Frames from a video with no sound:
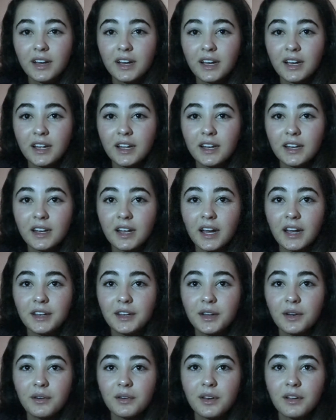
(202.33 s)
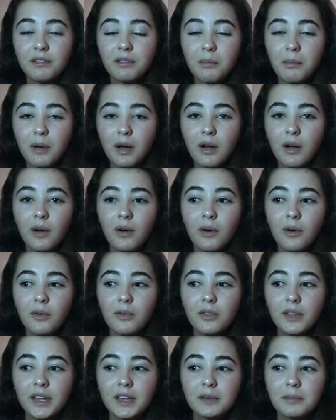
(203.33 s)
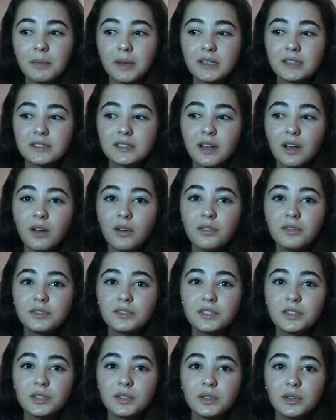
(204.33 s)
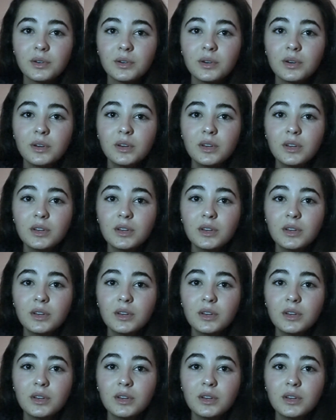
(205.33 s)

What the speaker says: and I know enough about like myself to